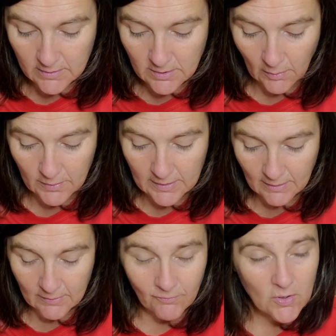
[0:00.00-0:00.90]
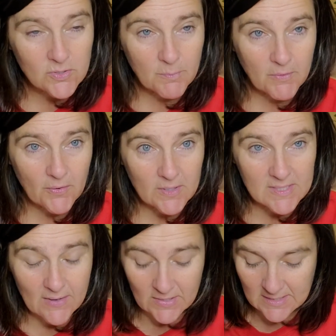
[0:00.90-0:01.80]
So in, in verse number
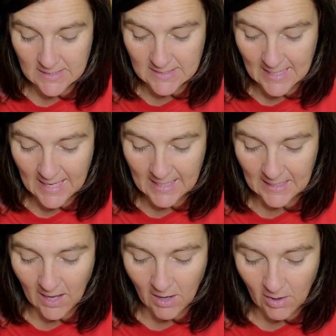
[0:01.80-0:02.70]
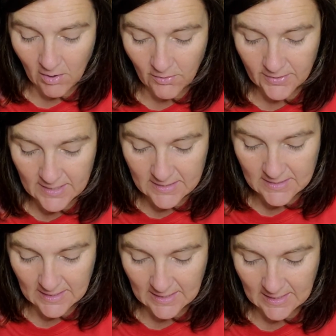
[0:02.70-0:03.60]
37, it says, Nay, in all these
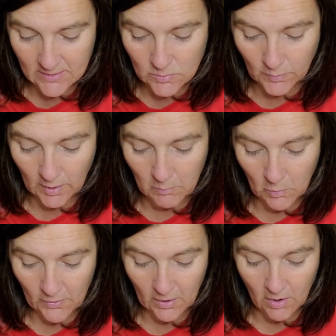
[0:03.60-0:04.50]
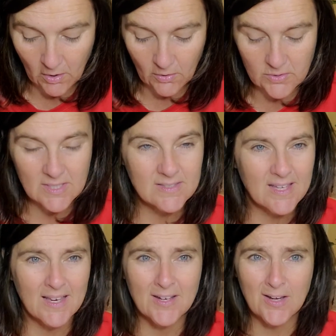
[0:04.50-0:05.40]
things we are more than conquerors. He's
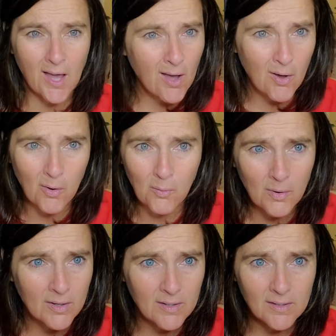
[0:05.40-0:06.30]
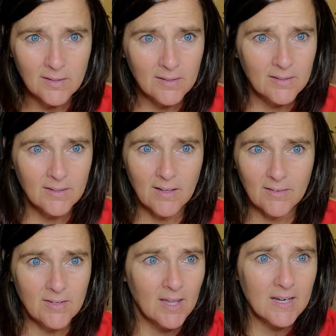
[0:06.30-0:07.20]
saying, No,
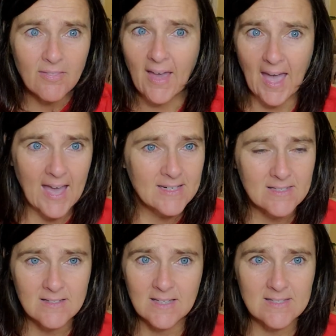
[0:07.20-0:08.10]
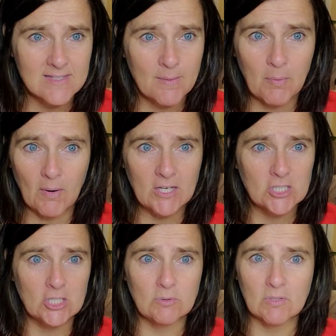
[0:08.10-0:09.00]
none of that can separate you.